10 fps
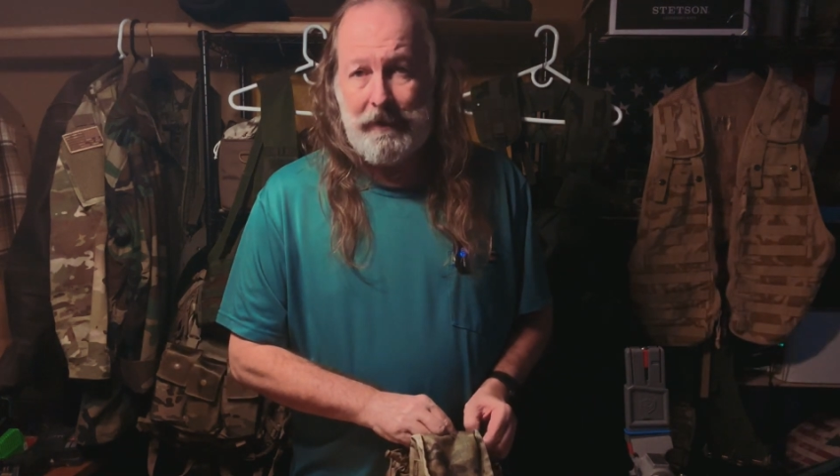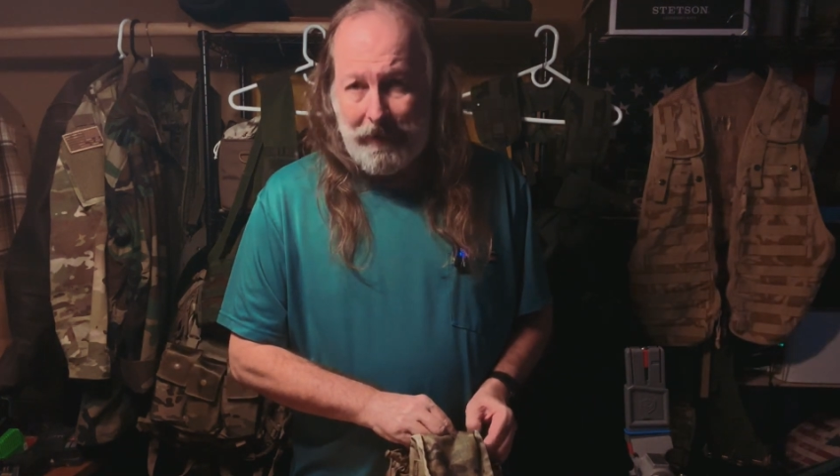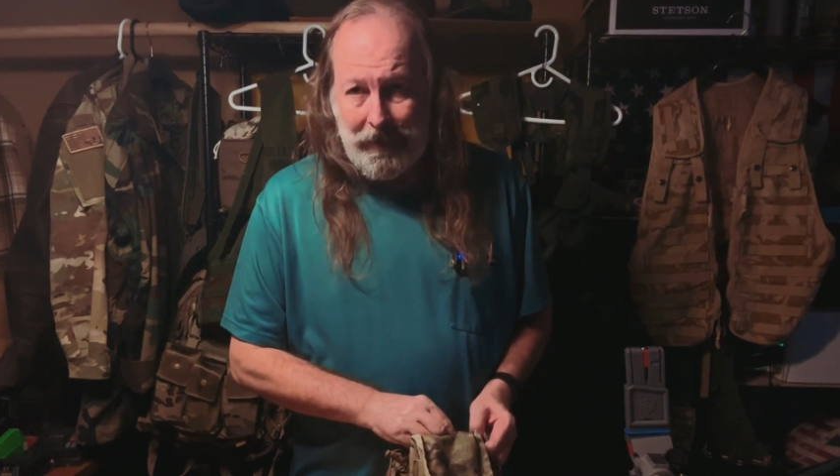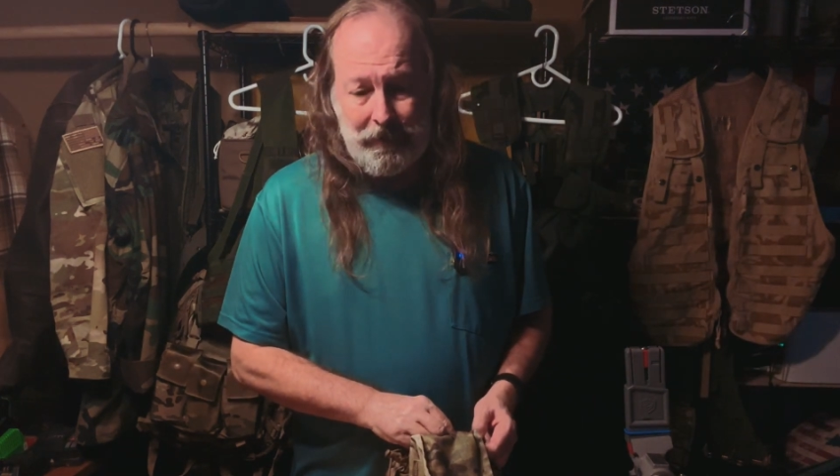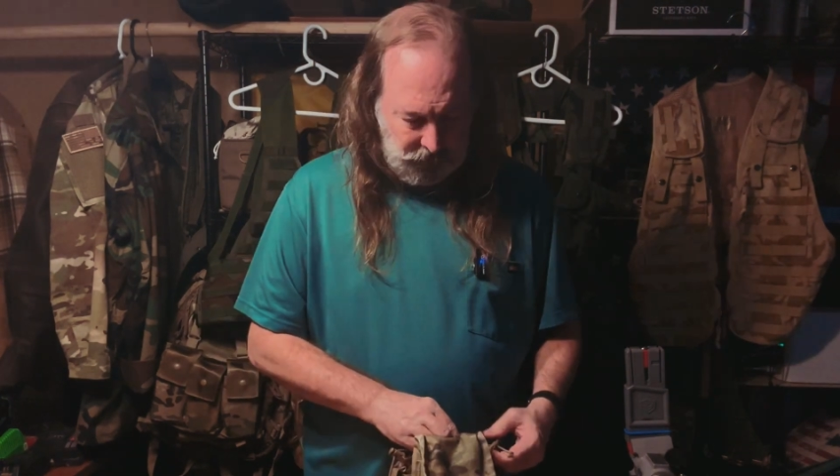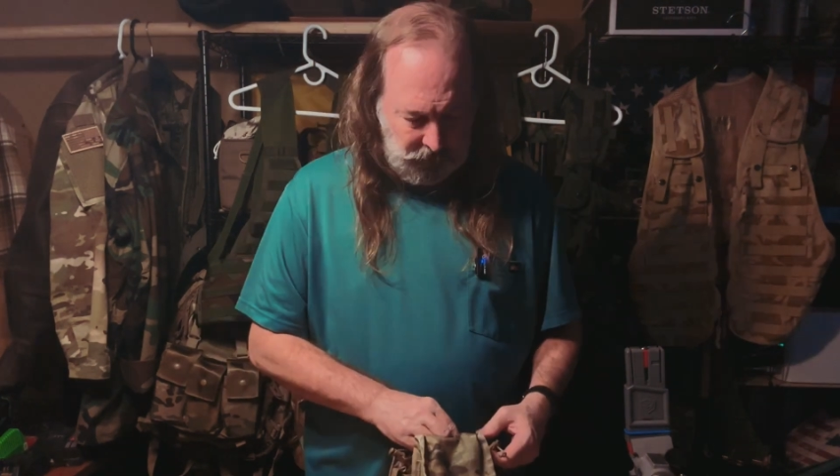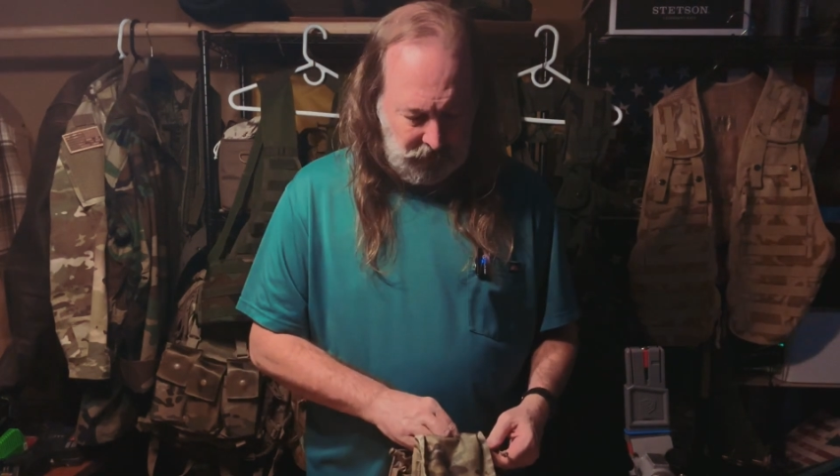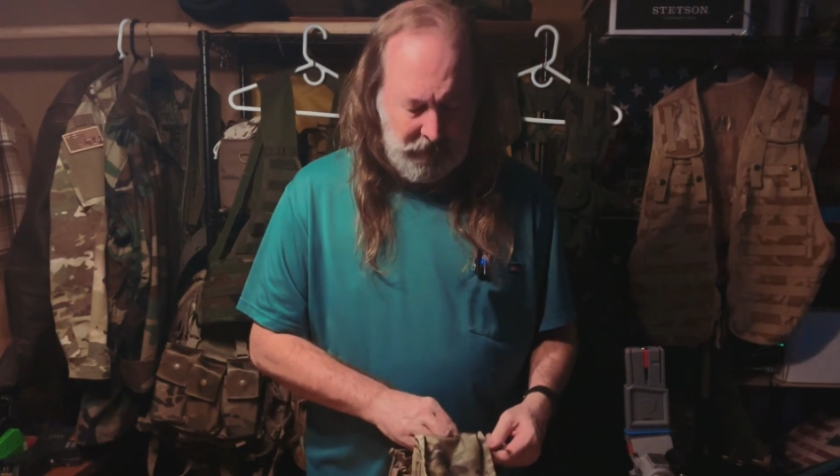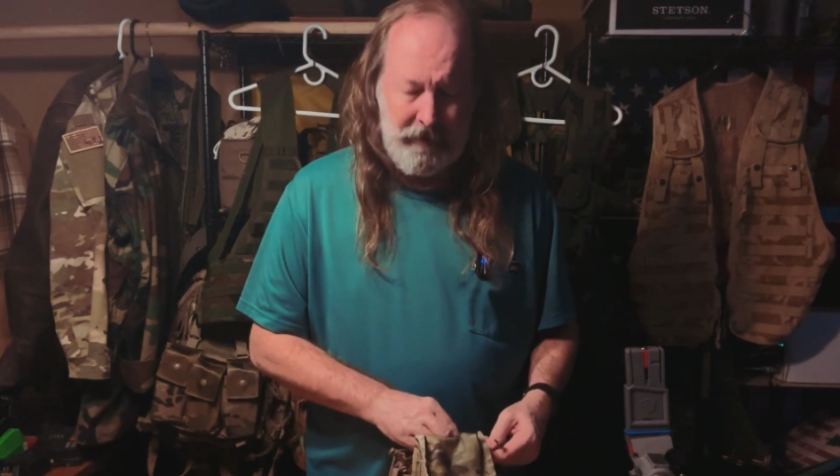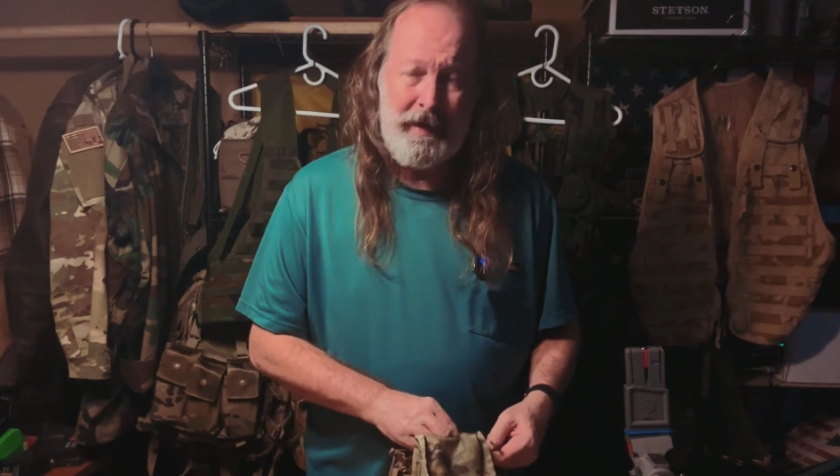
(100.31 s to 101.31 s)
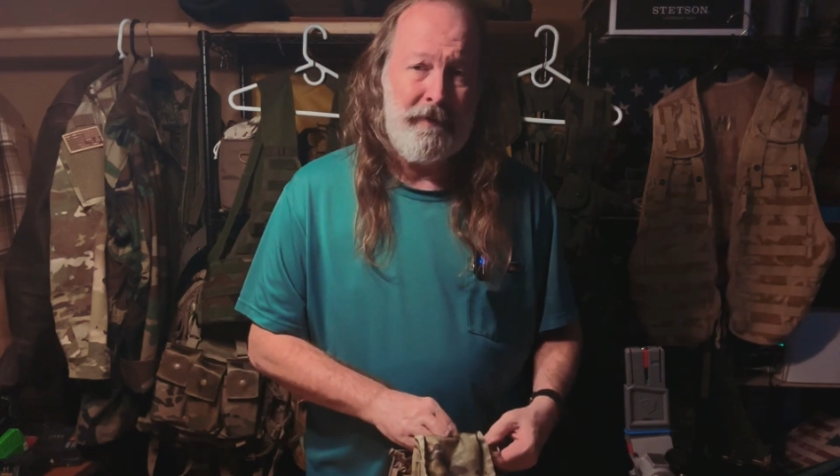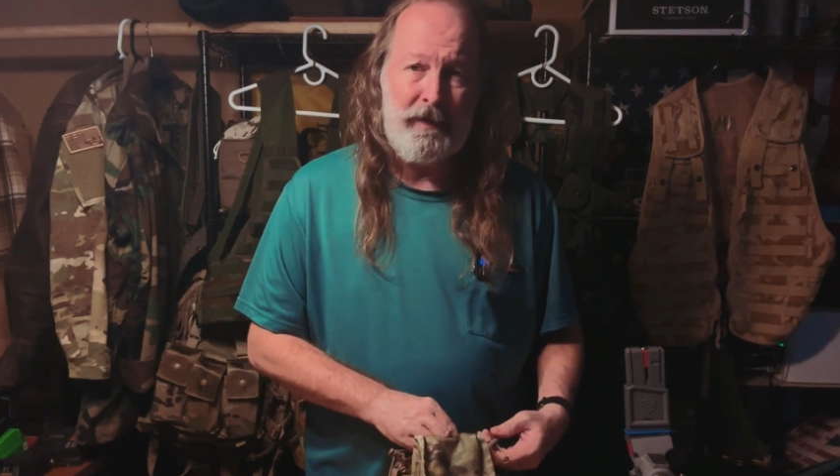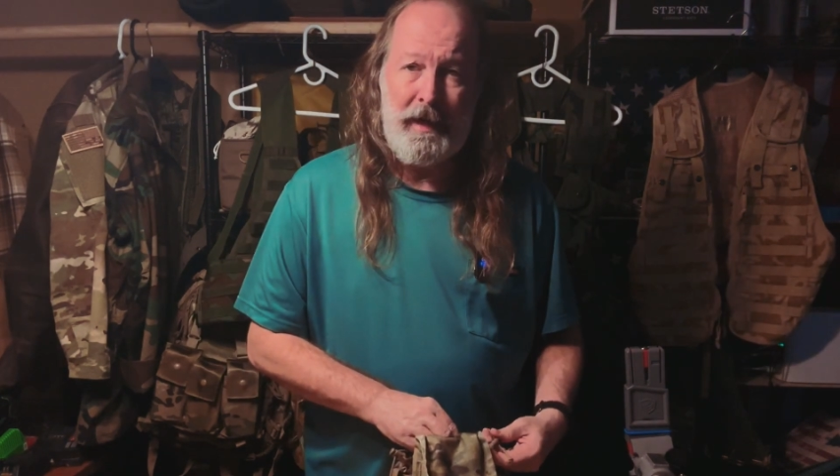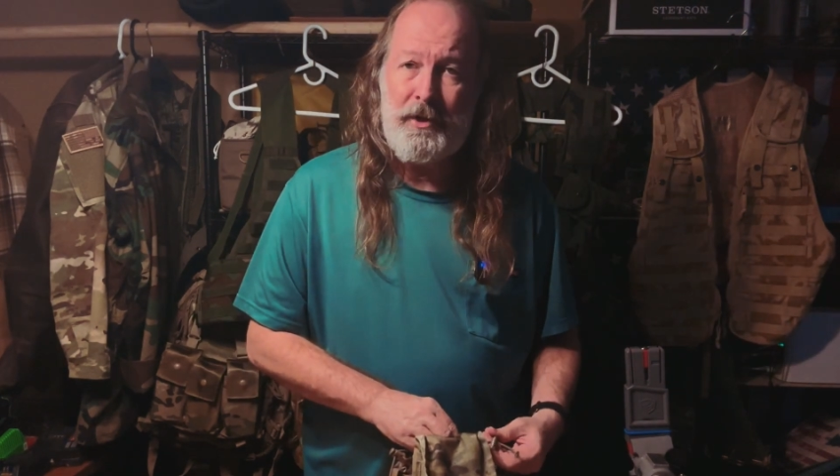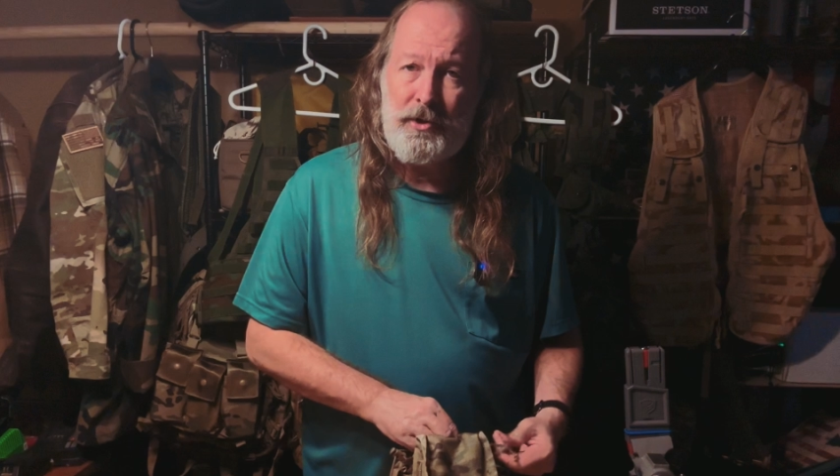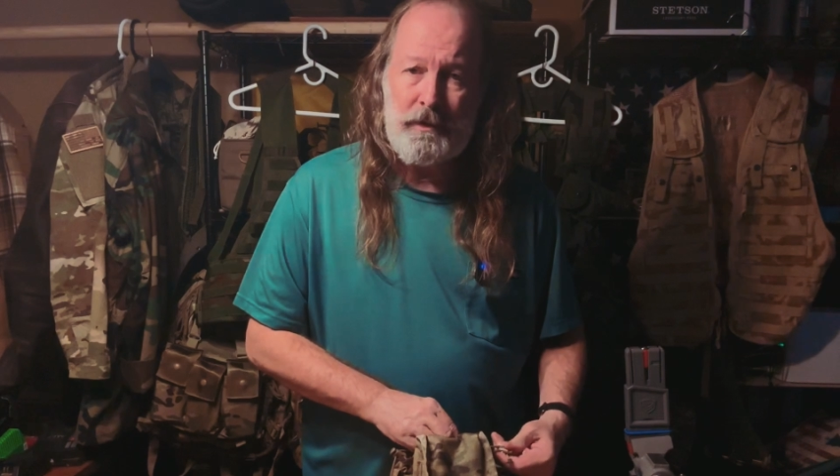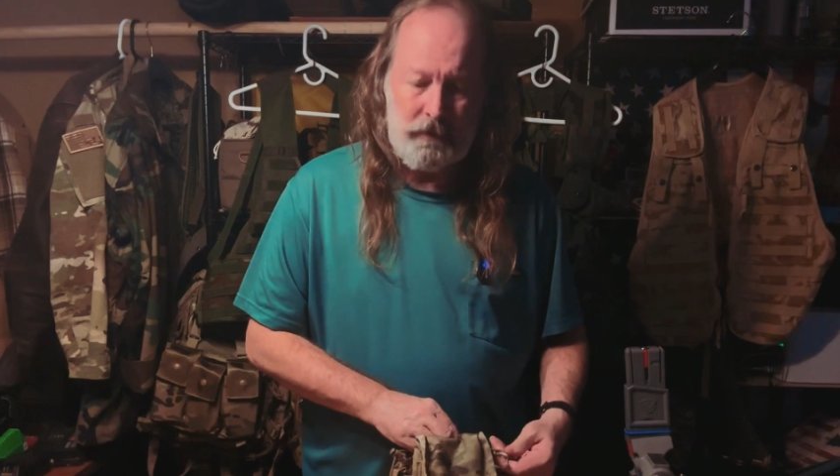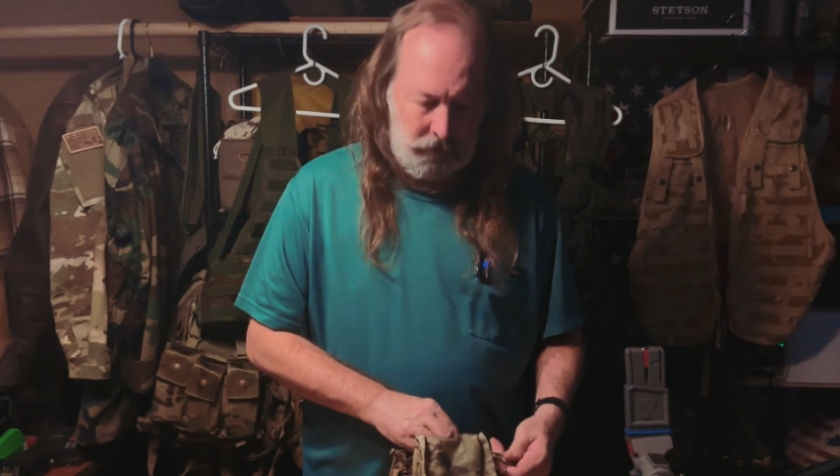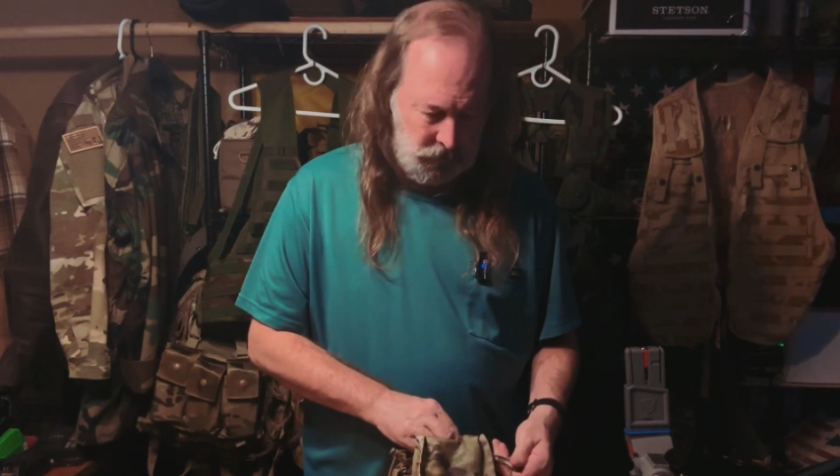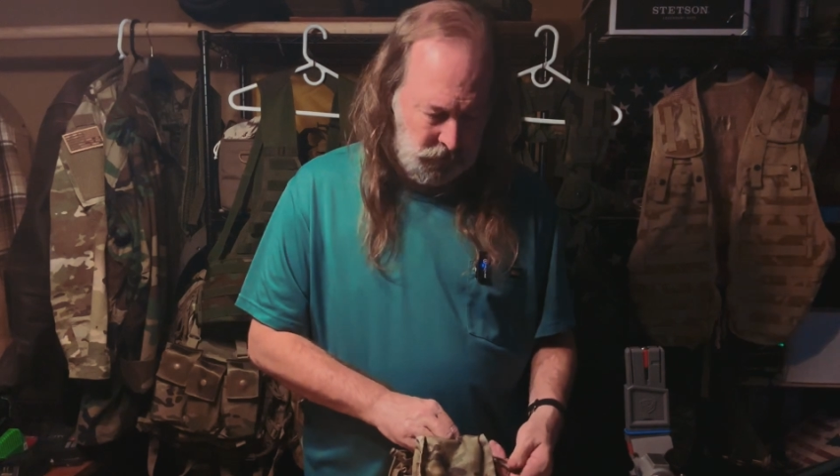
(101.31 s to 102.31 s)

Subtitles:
kit, I've got a navigation.